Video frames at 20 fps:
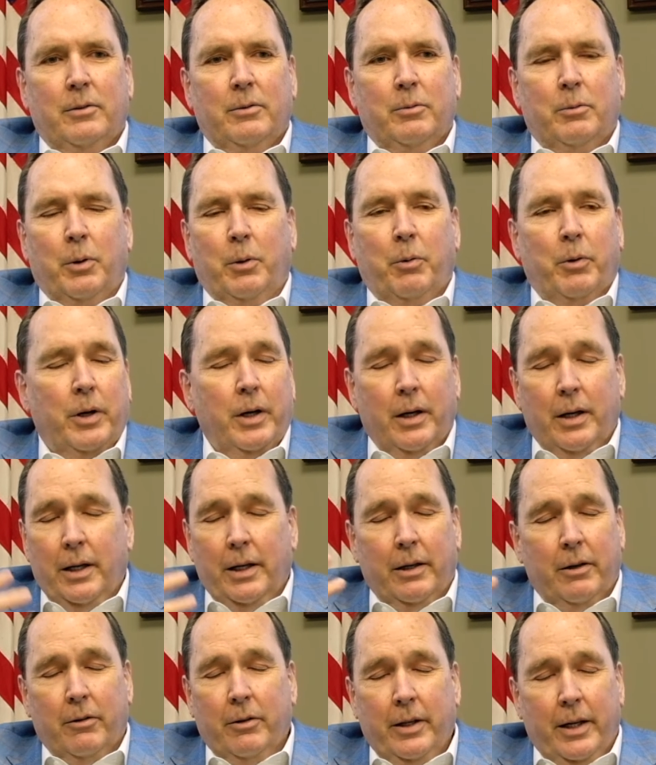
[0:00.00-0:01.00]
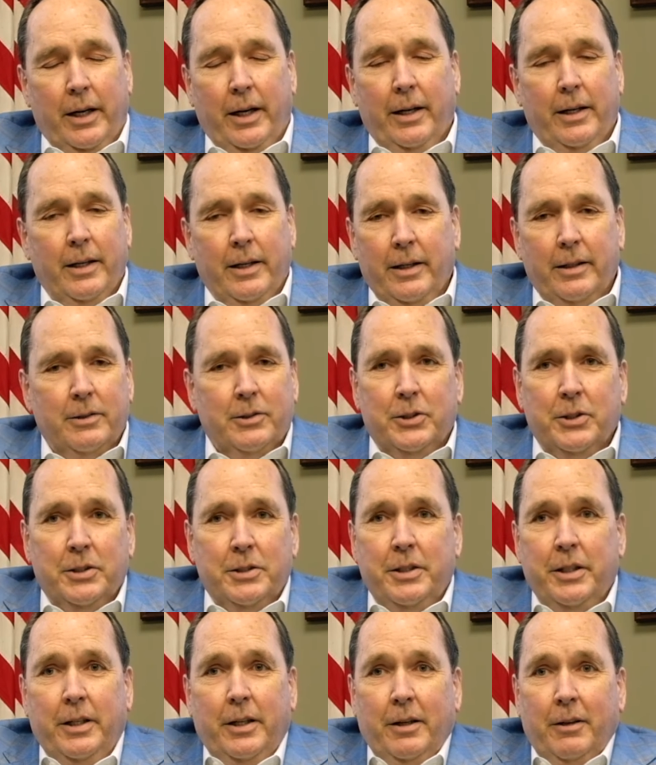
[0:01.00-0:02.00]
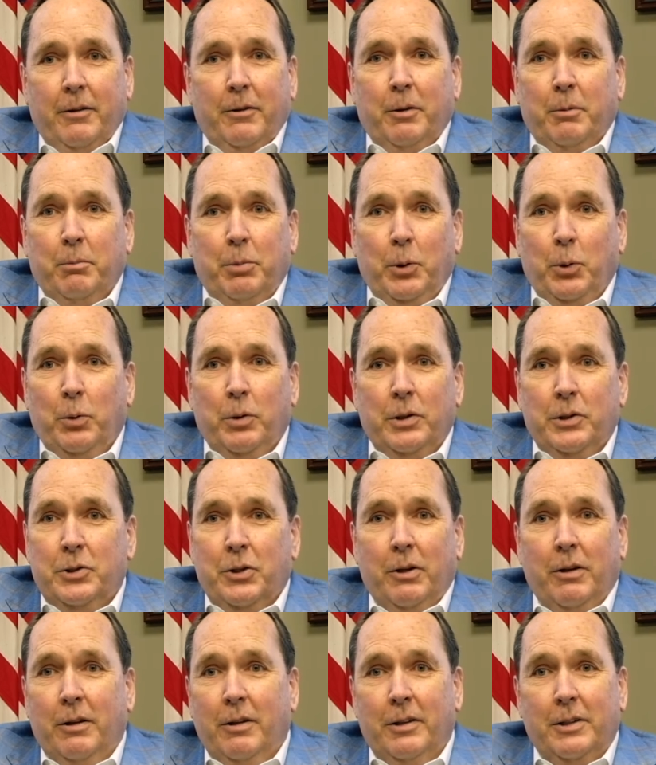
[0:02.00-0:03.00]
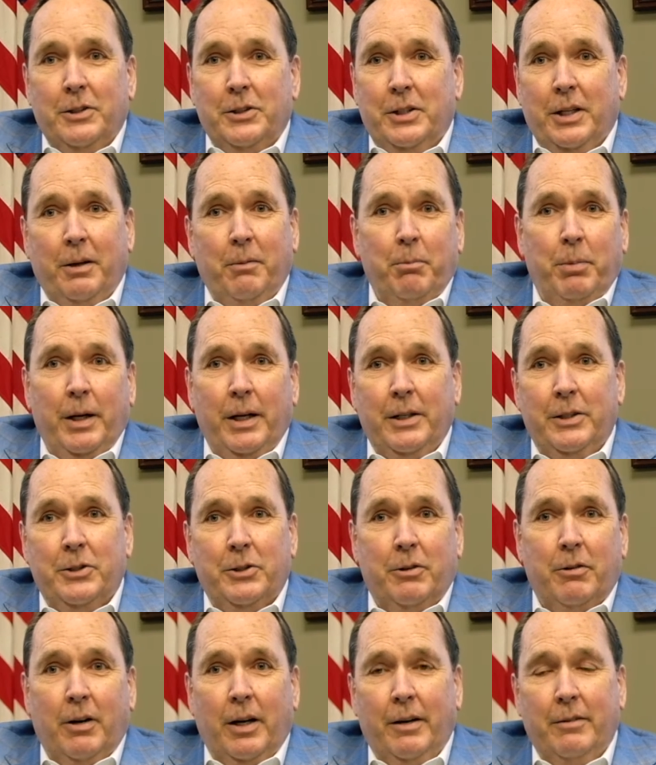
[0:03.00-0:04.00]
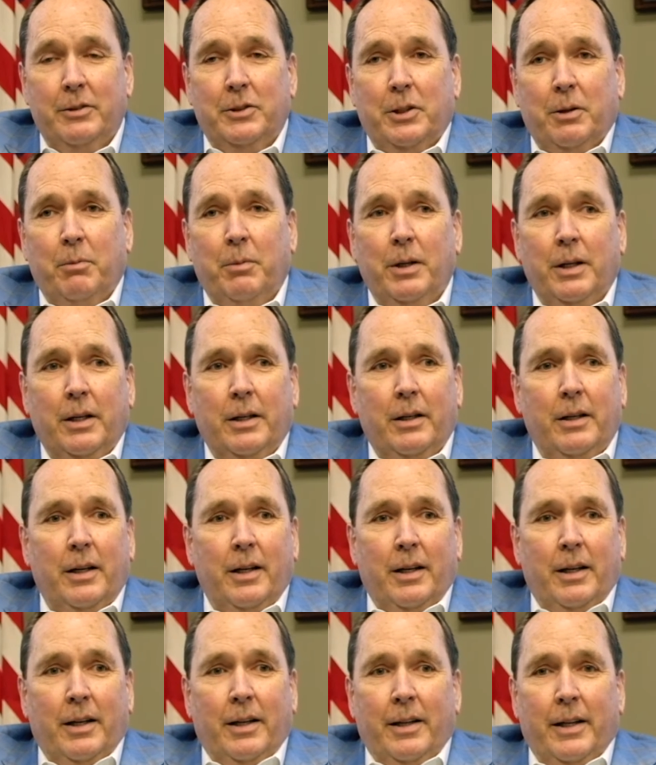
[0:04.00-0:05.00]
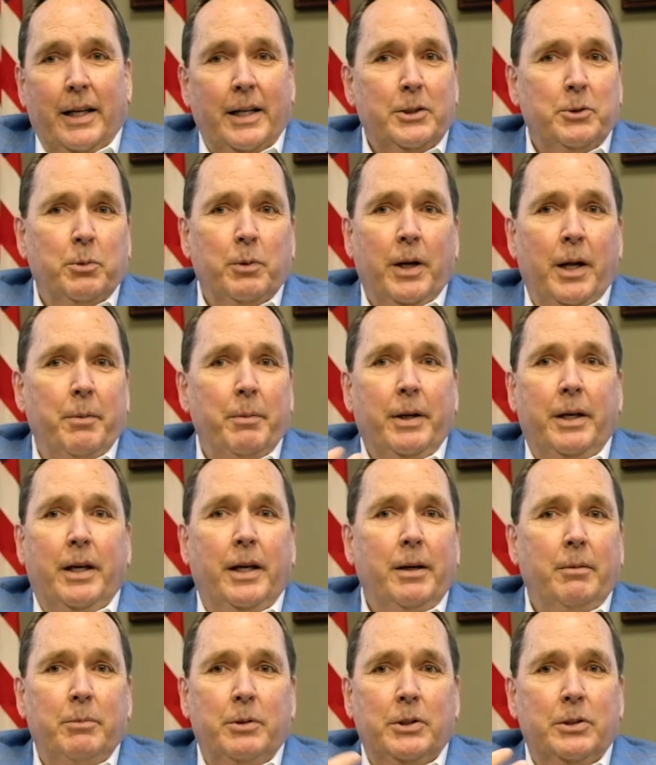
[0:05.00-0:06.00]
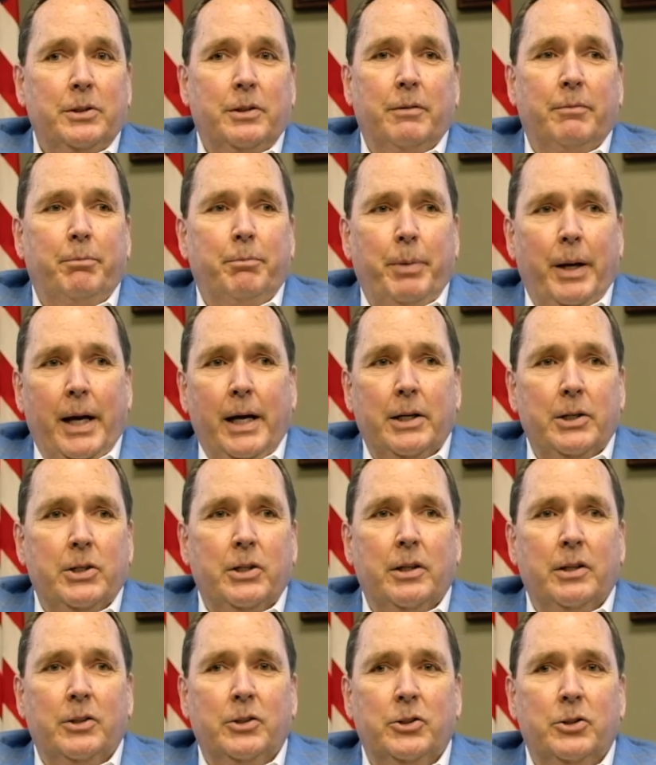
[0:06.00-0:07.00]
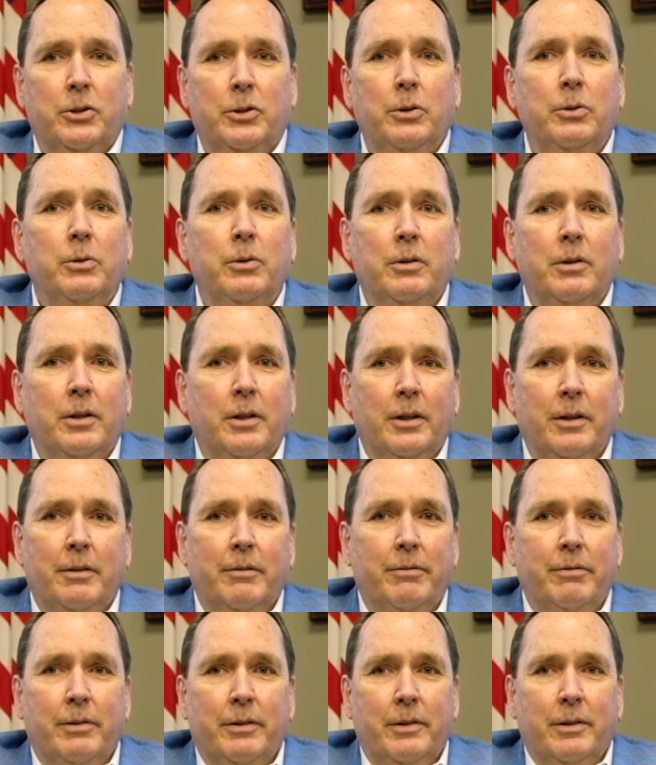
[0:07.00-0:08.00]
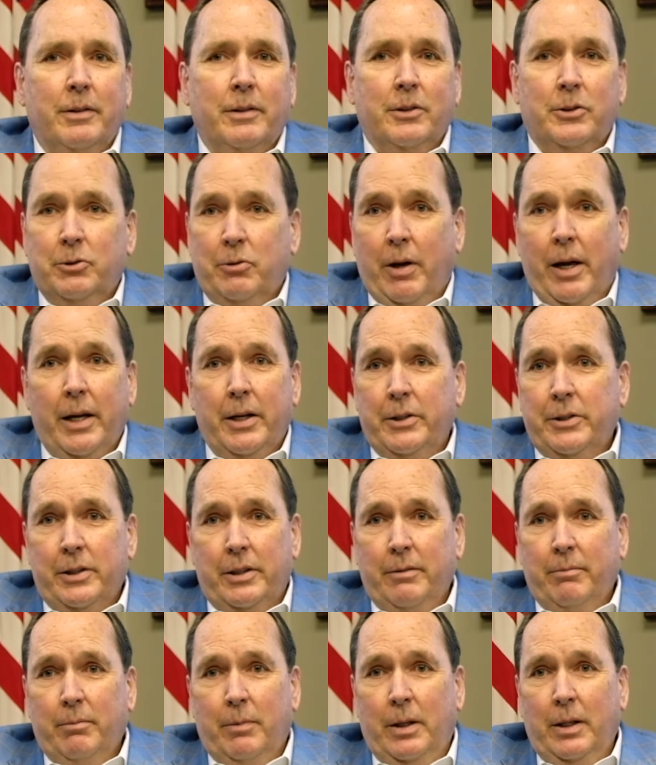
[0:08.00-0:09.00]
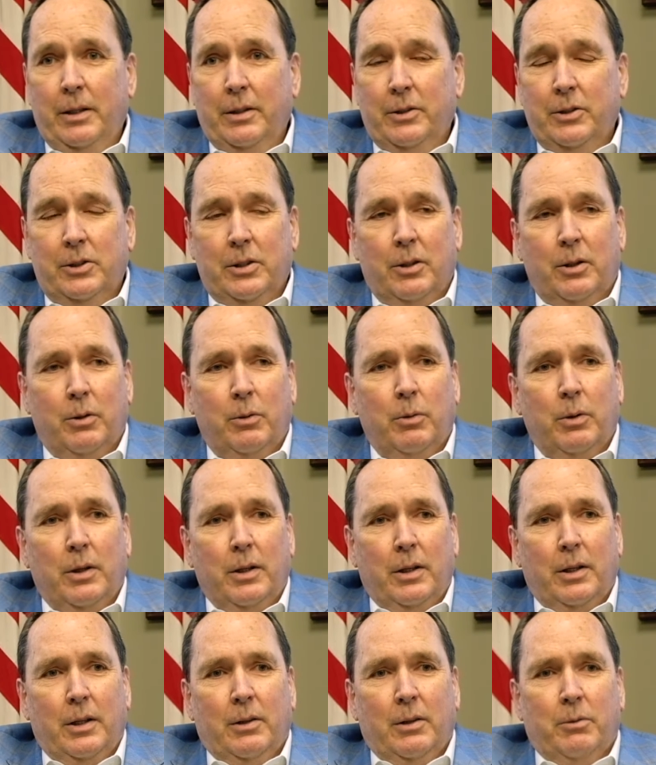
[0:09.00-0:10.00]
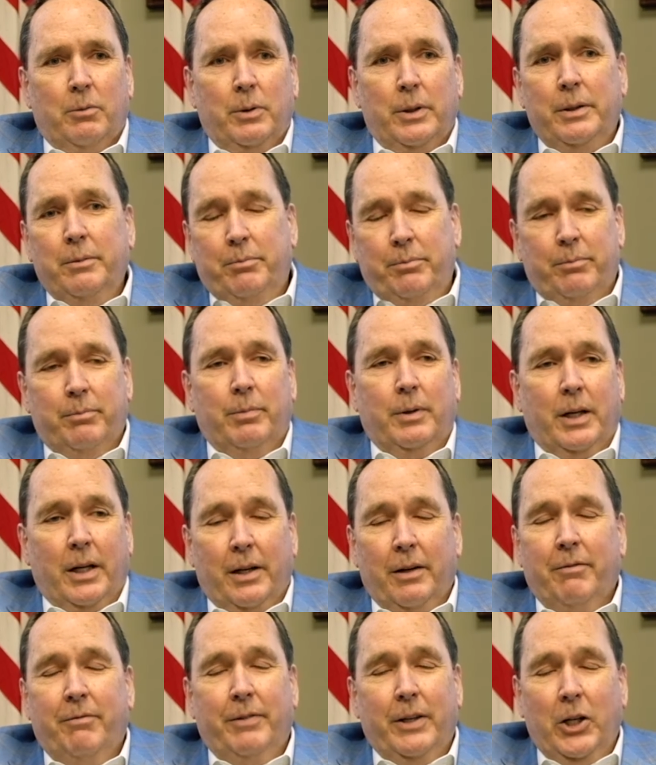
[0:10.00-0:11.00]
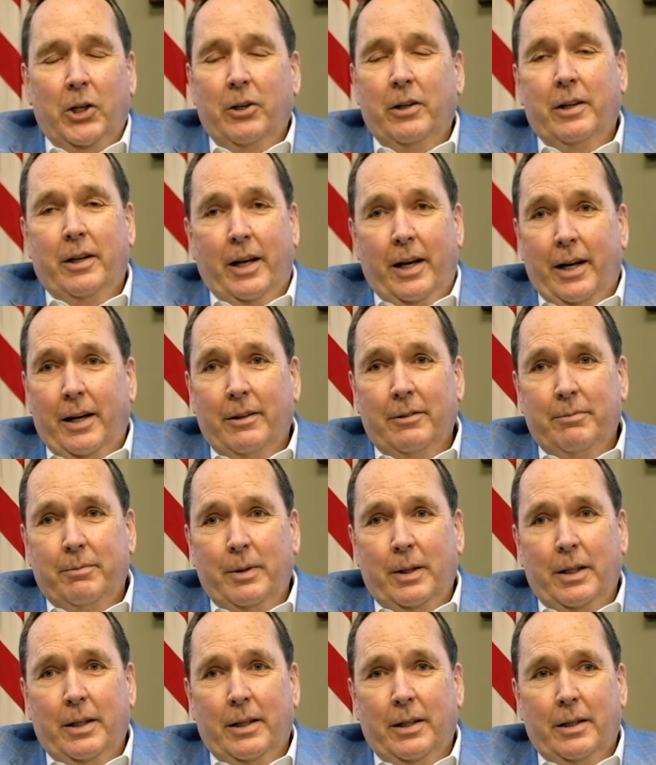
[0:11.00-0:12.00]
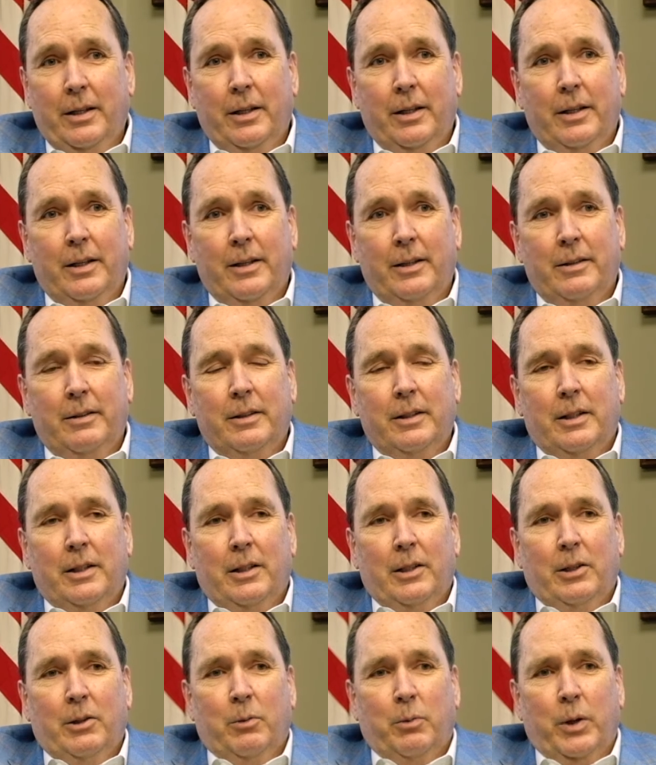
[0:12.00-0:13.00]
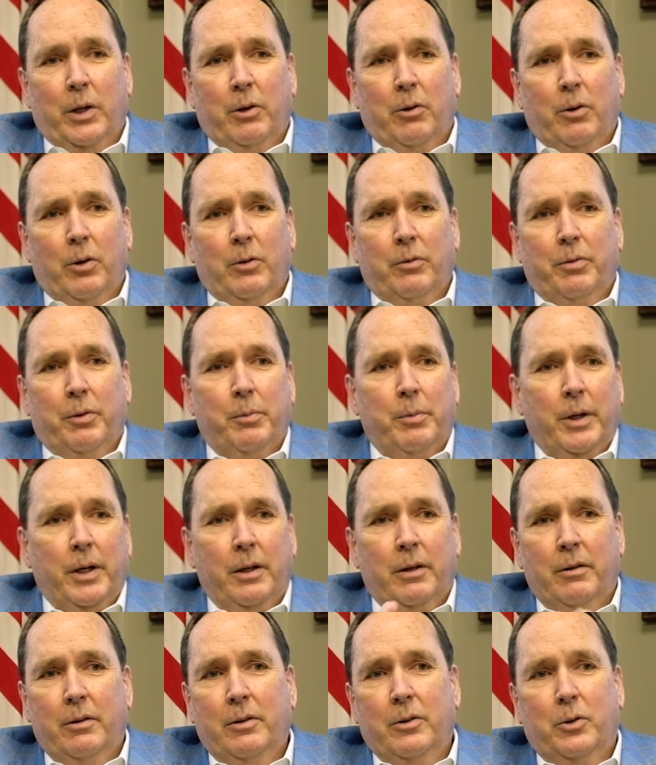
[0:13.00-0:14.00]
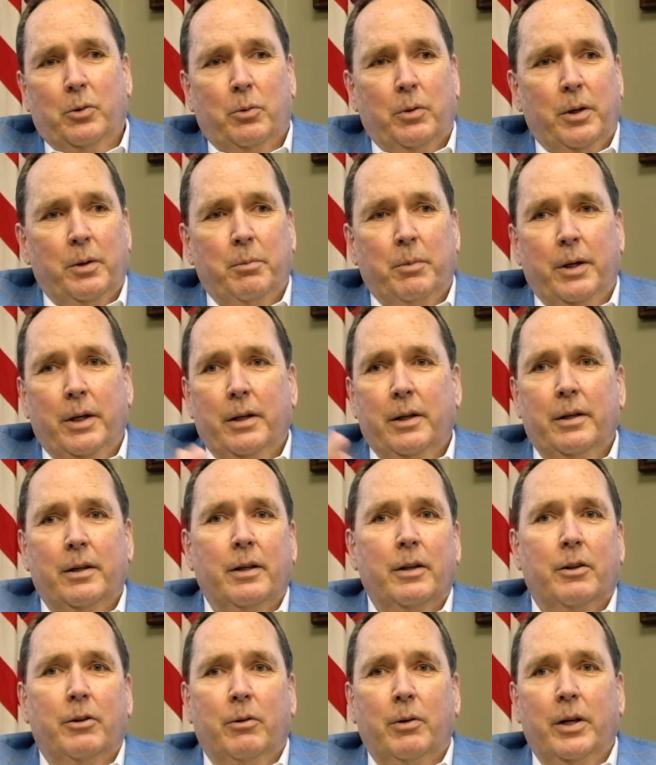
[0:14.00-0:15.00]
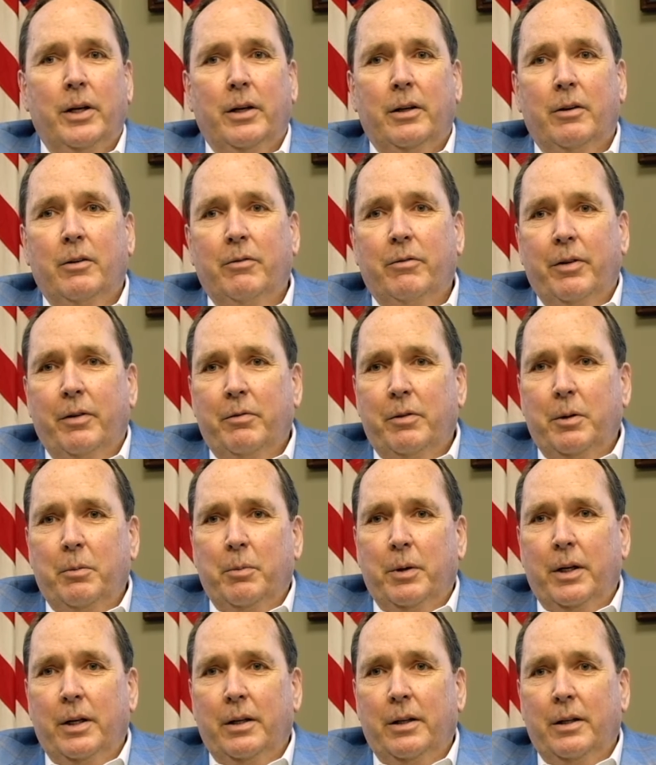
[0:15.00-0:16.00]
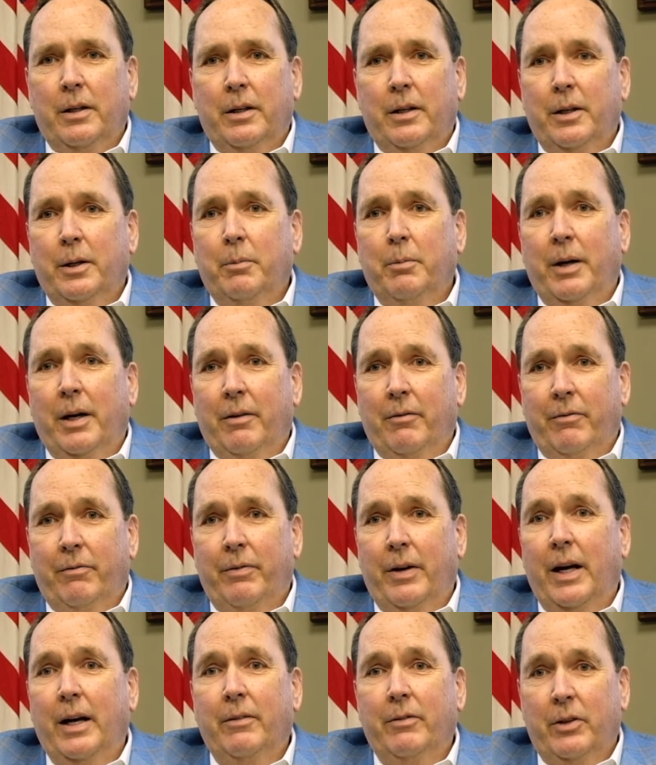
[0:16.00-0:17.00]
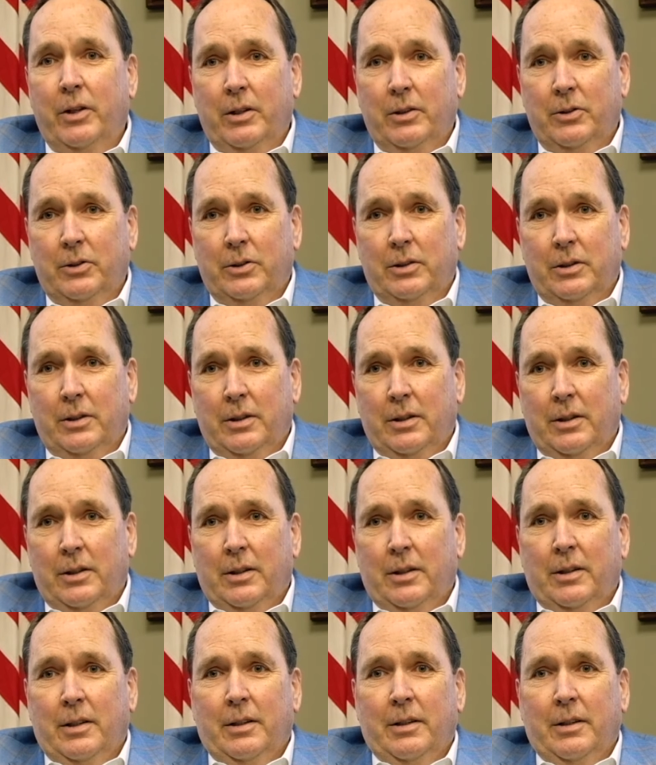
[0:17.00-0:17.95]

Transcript: we were kind of like, okay, how do you get 1,600 employees all on the same page to drive something? And that's when I became just a passionate student of strategy. And so we kind of figured it out, and uh, we grew from 120 million to 350 million in about five years. Yeah.